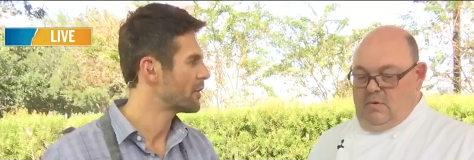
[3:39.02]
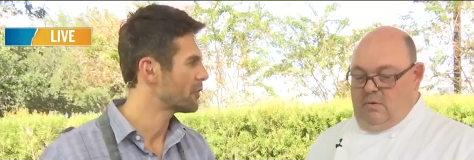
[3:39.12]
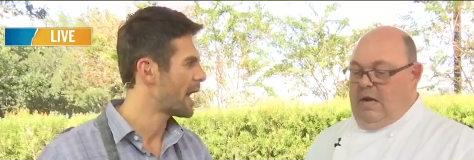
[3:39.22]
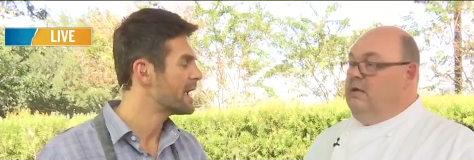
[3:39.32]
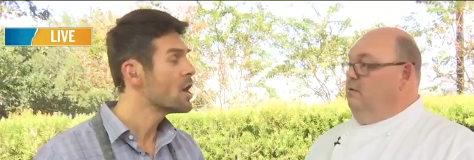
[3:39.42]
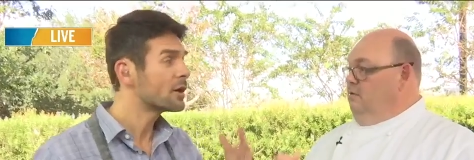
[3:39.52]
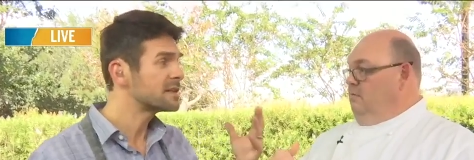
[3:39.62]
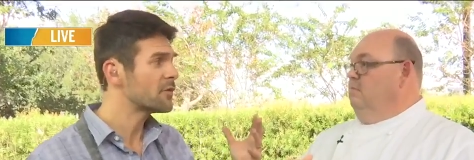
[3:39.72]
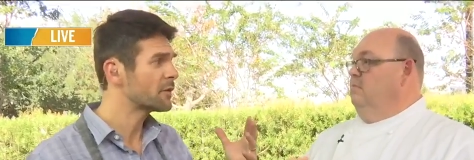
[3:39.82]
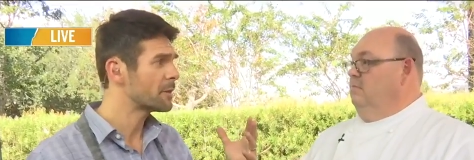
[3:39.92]
Speaker 1: the fly.
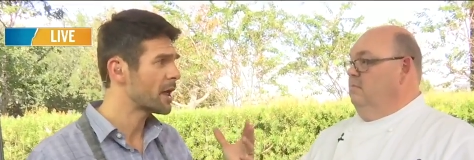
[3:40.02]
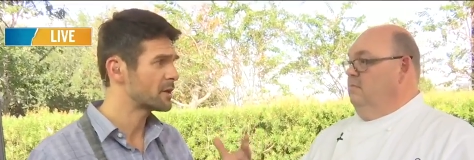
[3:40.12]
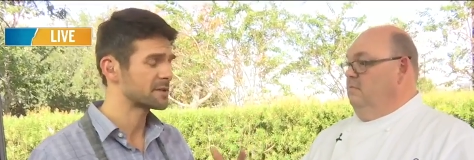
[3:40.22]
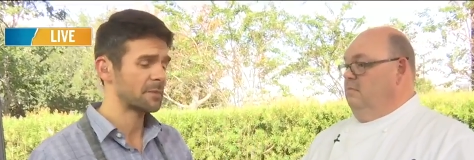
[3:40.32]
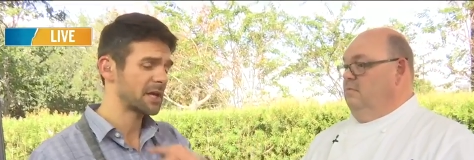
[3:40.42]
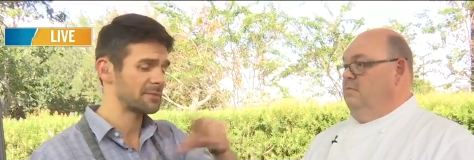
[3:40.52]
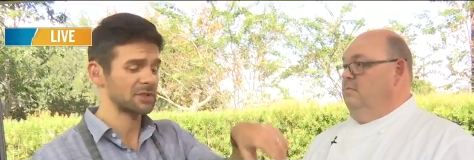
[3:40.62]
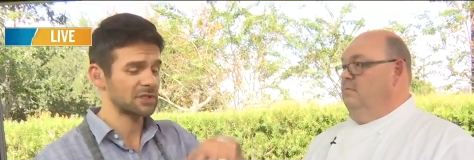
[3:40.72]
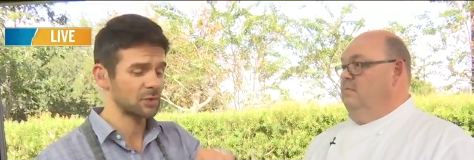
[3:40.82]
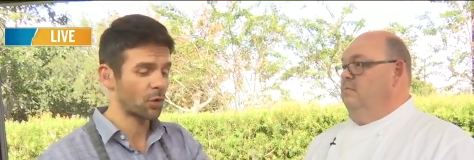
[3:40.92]
Because right. even with the blender, sometimes
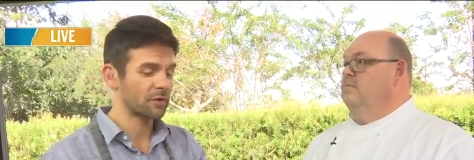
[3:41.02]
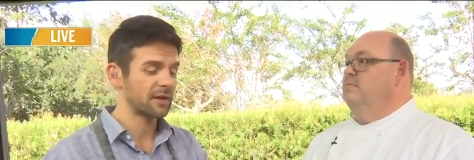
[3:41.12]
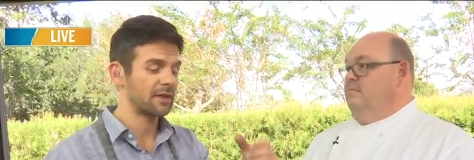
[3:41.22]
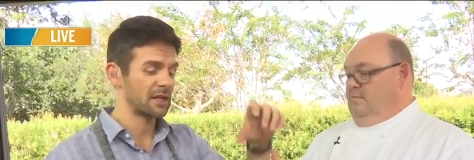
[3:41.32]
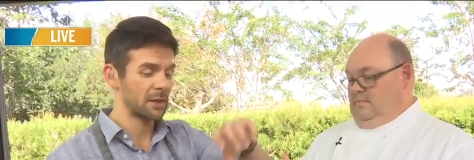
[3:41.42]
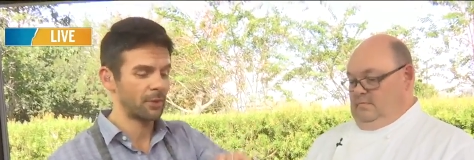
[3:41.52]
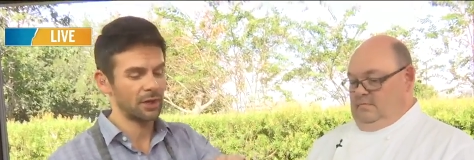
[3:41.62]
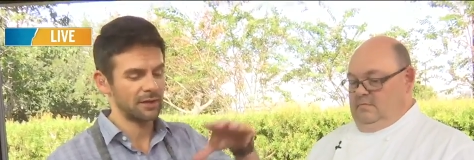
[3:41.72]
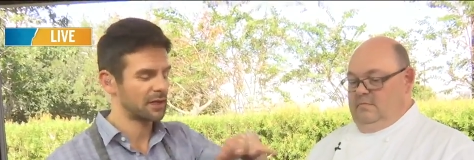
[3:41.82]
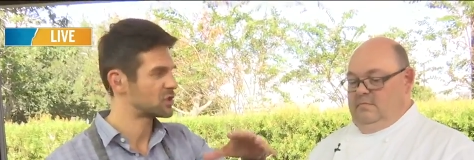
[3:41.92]
it just swirls it, and then you
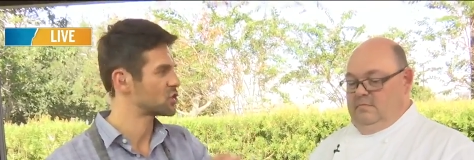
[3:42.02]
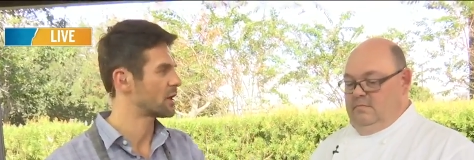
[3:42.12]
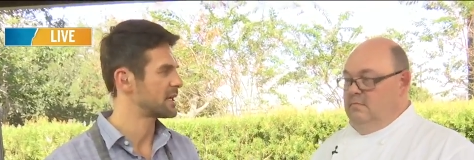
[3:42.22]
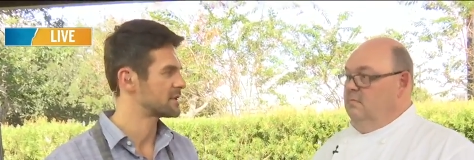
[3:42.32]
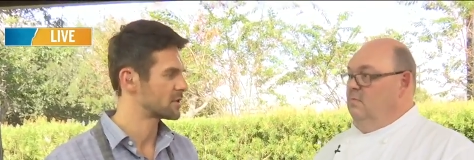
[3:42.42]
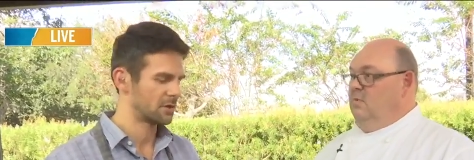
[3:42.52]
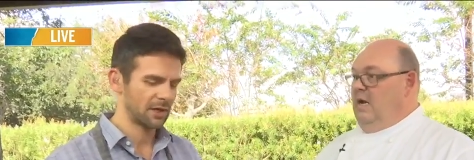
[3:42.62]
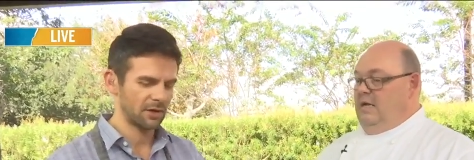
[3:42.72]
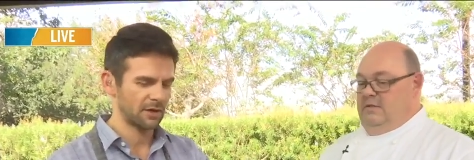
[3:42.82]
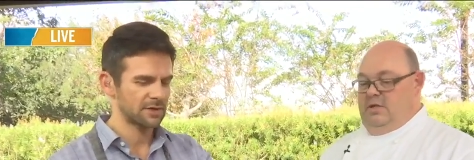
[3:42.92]
put it, and it's chunking certain
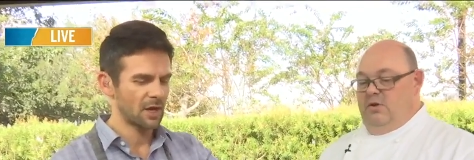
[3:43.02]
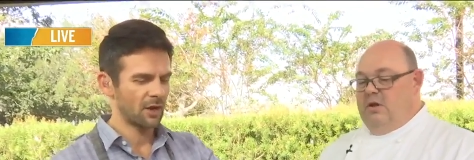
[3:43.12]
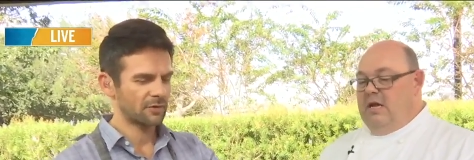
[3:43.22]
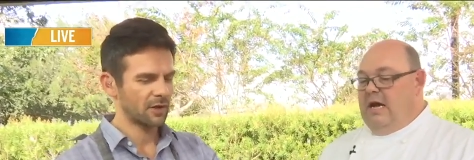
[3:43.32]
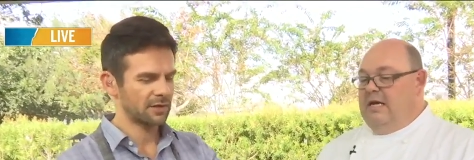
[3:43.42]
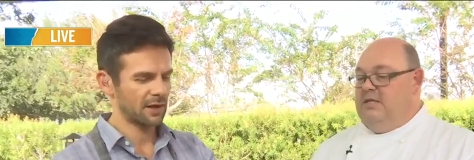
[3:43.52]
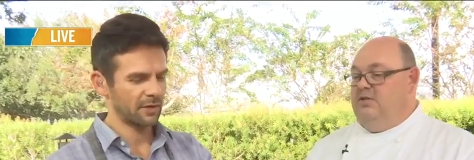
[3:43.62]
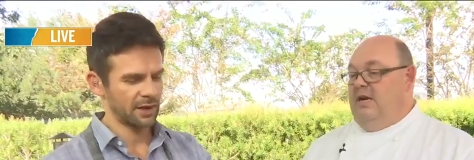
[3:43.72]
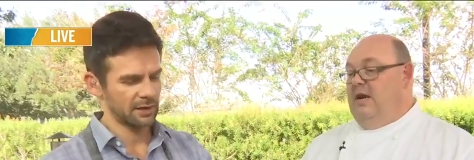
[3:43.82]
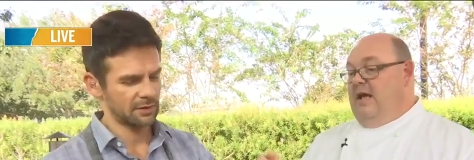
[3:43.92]
right. areas. So you can so
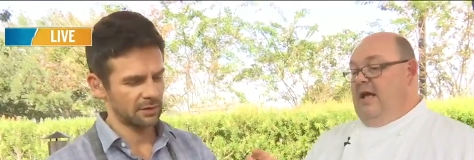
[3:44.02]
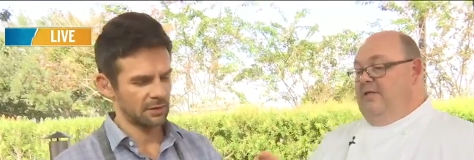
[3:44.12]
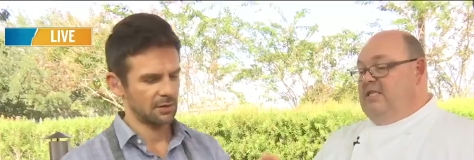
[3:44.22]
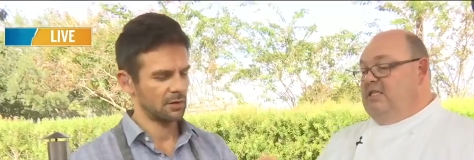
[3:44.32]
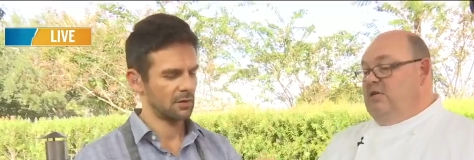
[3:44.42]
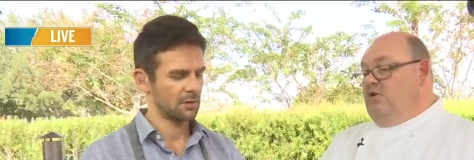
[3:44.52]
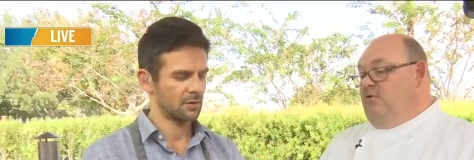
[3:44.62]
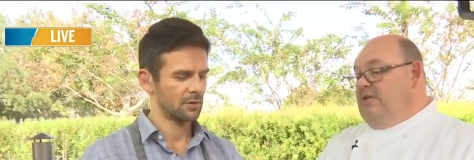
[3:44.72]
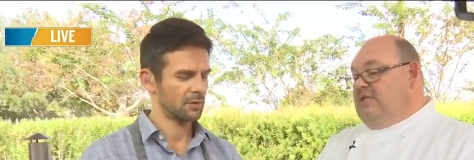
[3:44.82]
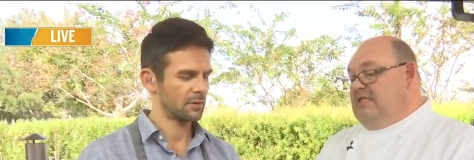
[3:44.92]
concentrate.
Speaker 2: And this is a
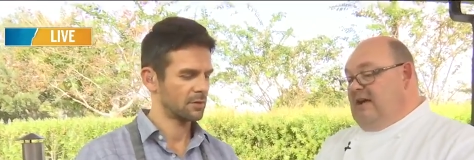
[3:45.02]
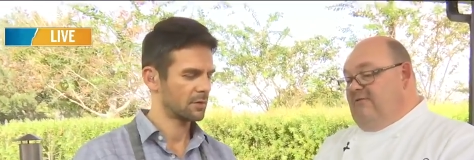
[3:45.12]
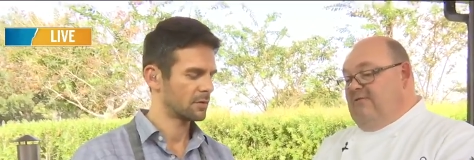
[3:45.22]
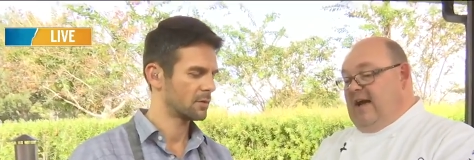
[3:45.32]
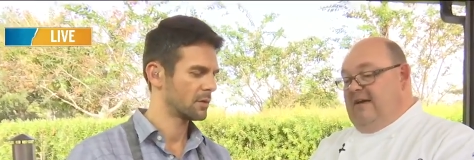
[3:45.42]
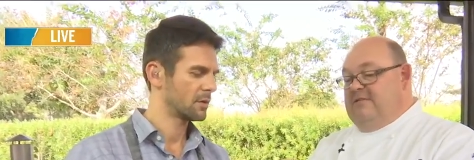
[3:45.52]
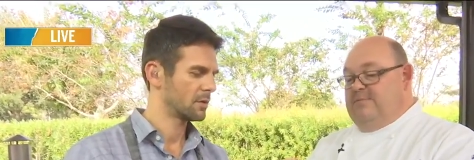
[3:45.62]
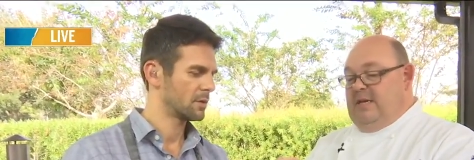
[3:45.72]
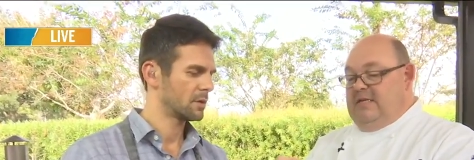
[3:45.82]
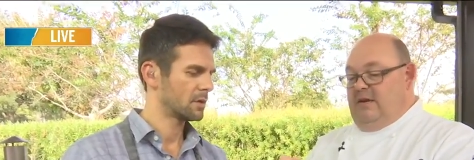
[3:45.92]
cool one. This one's got five
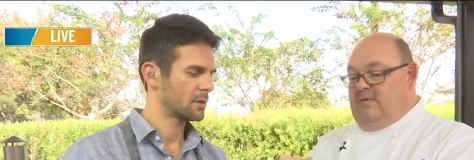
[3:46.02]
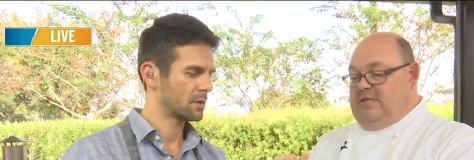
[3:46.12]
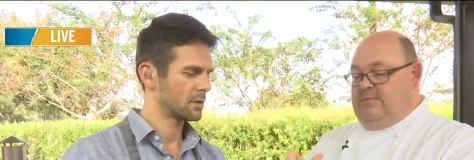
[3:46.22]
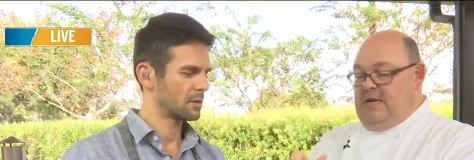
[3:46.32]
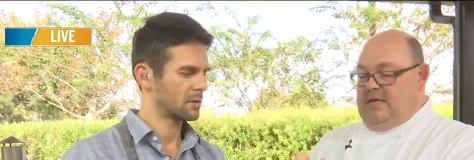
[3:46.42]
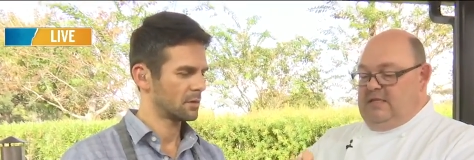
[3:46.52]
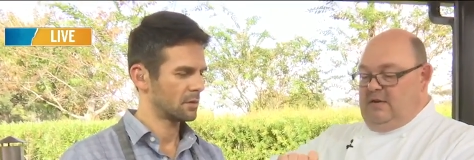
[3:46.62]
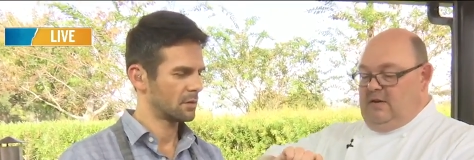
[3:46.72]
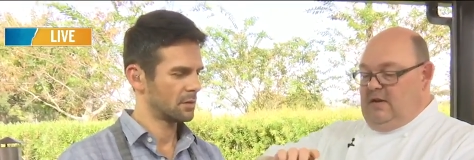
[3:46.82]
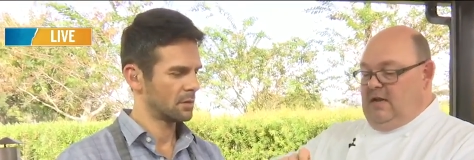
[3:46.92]
speeds. I don't know, what speed is
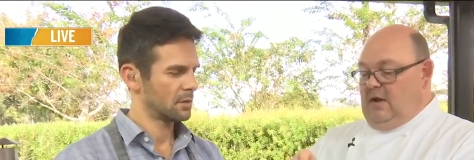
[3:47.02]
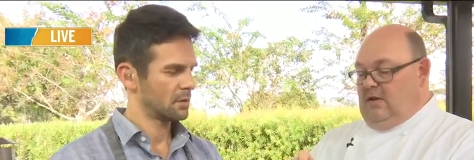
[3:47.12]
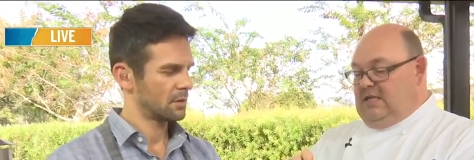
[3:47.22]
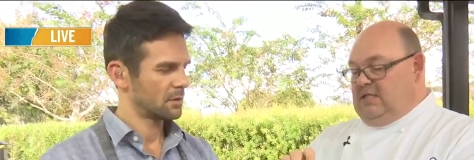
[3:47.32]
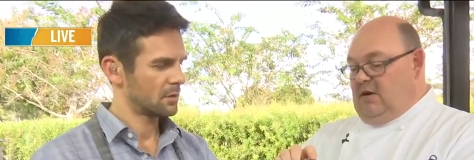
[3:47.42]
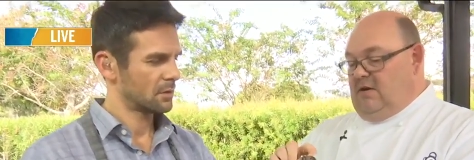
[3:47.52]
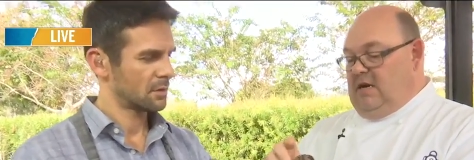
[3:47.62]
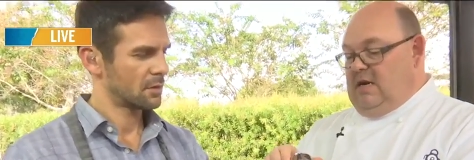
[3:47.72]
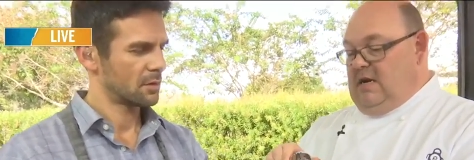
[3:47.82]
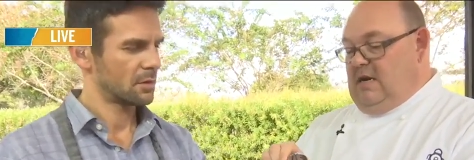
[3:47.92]
it? Oh, let's turn
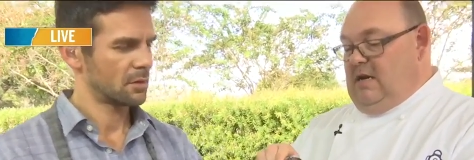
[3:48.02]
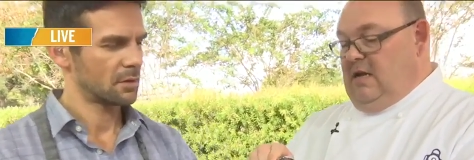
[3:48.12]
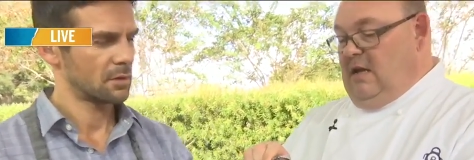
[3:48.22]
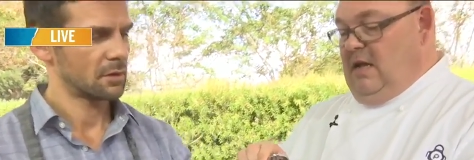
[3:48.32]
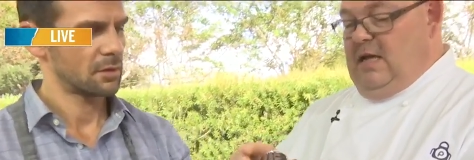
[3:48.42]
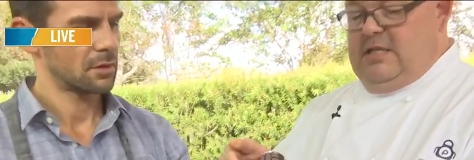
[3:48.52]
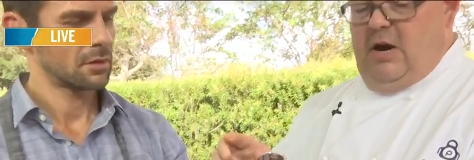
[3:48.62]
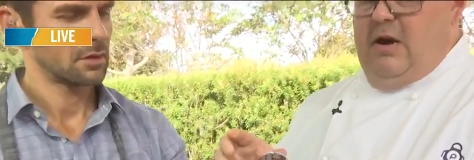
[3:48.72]
it, uh, let's turn